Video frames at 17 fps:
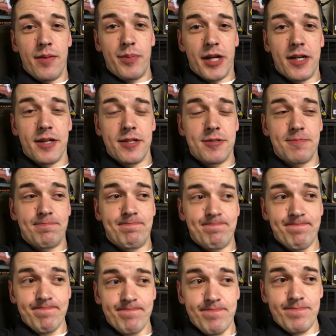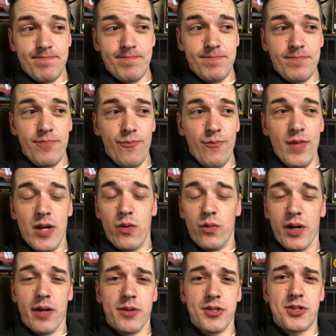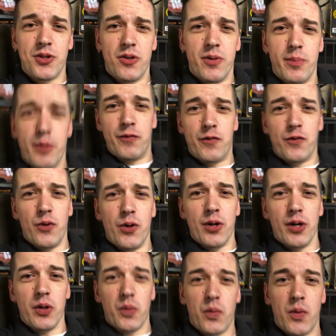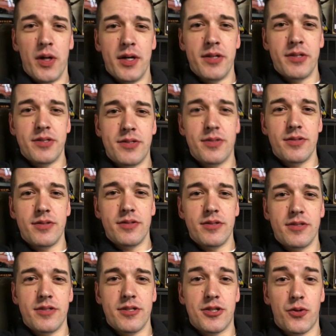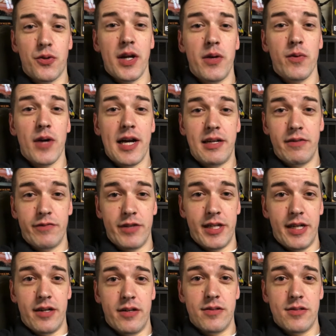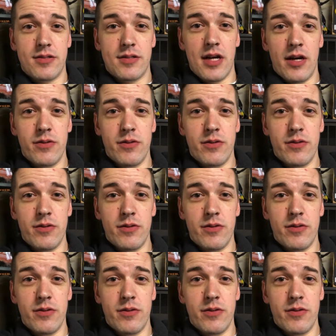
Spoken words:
Because what I was doing before was screenwriting videos.